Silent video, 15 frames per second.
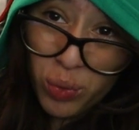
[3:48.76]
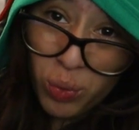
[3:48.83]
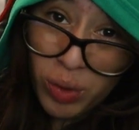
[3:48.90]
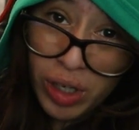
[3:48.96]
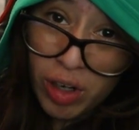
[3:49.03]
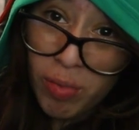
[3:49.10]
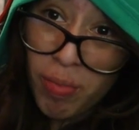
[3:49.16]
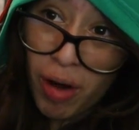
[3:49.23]

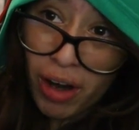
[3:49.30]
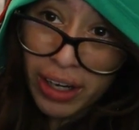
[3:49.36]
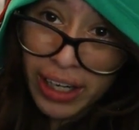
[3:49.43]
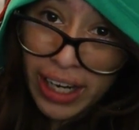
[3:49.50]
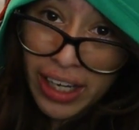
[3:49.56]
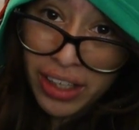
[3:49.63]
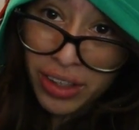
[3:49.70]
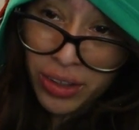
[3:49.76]
will bark
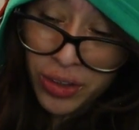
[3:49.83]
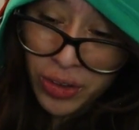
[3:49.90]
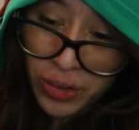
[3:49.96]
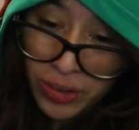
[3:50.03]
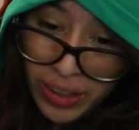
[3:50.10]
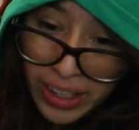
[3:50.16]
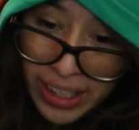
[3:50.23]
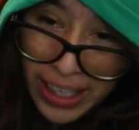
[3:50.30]
at
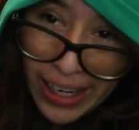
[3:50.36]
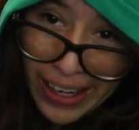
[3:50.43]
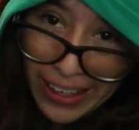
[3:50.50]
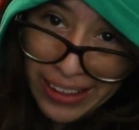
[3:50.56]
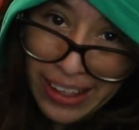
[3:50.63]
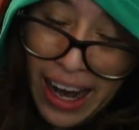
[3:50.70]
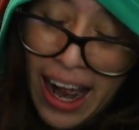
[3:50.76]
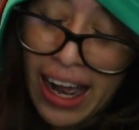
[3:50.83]
you.
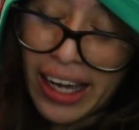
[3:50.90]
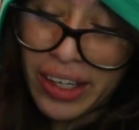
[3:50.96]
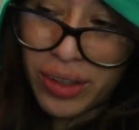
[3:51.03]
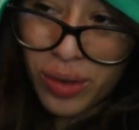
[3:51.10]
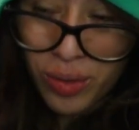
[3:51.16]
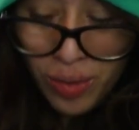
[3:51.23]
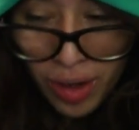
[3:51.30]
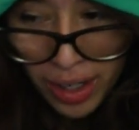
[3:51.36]
And I
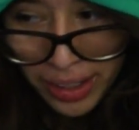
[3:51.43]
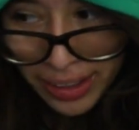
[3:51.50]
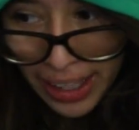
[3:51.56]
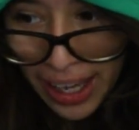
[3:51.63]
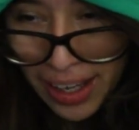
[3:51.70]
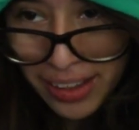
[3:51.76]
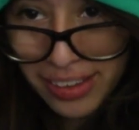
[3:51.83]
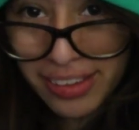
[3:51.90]
don't want
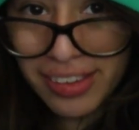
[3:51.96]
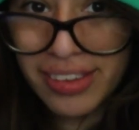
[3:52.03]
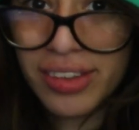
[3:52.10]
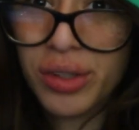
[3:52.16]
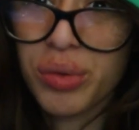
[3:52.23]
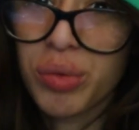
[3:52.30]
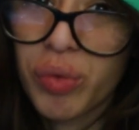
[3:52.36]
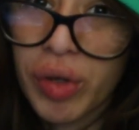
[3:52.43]
that
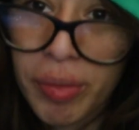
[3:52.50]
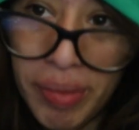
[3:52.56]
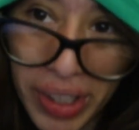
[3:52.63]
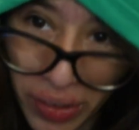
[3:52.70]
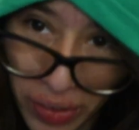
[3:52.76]
to ruin my